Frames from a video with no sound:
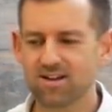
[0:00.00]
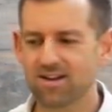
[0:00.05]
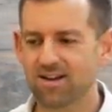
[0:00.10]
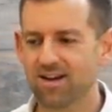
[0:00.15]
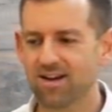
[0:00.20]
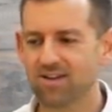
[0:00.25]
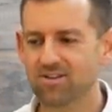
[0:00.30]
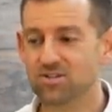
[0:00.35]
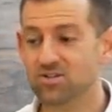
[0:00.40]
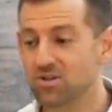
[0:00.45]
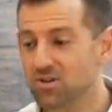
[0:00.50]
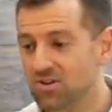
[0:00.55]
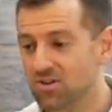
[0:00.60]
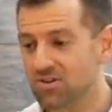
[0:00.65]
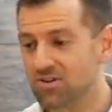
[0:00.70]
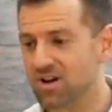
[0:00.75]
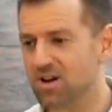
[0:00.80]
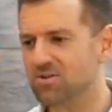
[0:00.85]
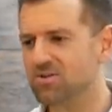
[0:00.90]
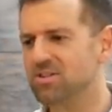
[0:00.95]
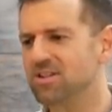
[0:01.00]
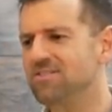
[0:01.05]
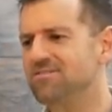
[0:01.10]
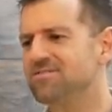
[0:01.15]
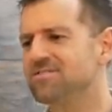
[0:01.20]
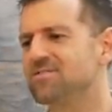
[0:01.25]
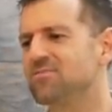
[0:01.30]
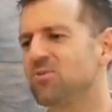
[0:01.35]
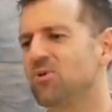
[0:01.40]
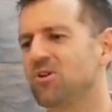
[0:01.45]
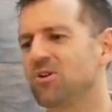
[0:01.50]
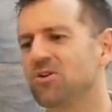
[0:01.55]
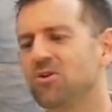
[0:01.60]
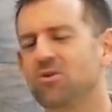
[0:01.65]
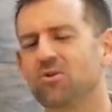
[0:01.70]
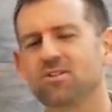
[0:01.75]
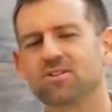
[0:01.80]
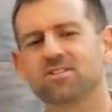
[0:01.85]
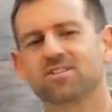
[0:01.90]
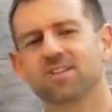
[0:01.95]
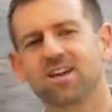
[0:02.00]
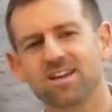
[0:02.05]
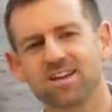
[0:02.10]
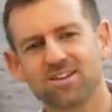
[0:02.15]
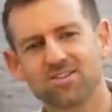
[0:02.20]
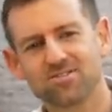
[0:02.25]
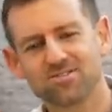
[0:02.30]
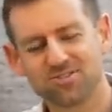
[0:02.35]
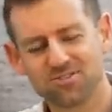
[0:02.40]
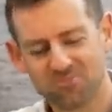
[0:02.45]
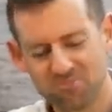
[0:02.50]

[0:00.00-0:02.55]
Uh, sure, I would love some more corn. Thank you so